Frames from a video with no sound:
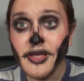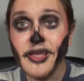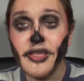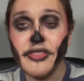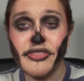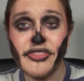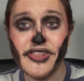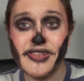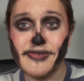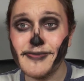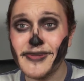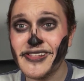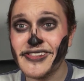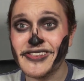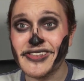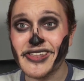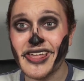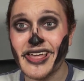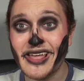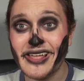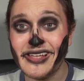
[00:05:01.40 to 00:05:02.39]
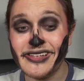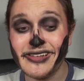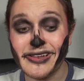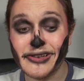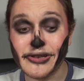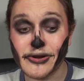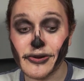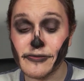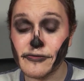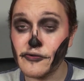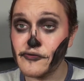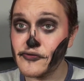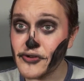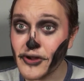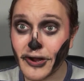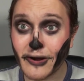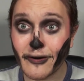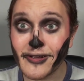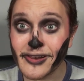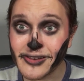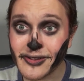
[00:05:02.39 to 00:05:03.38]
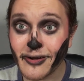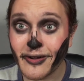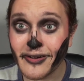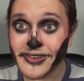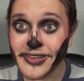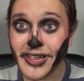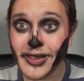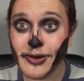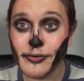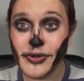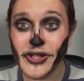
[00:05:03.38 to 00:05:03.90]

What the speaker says: This means that in terms of Drag Race content, we